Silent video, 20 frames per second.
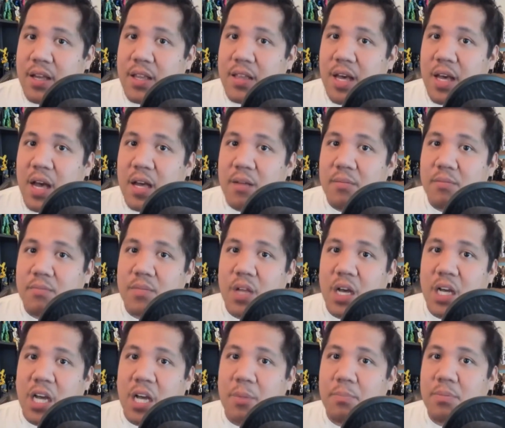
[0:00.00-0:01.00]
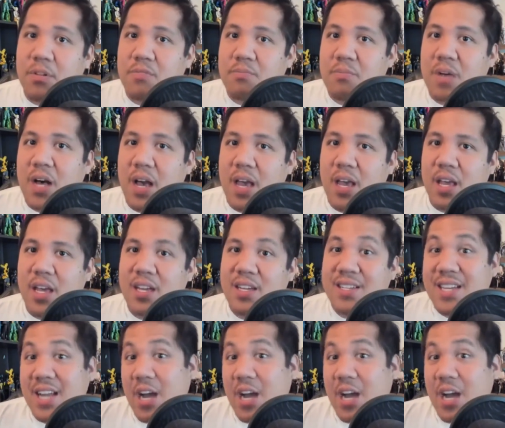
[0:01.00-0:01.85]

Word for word: that a couple of my